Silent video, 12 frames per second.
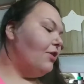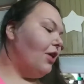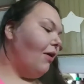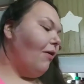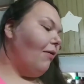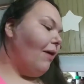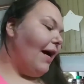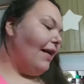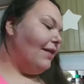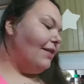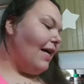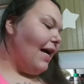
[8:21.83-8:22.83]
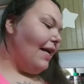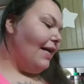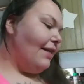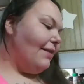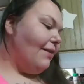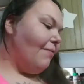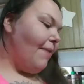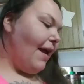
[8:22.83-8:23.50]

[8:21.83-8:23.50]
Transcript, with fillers: So I decided to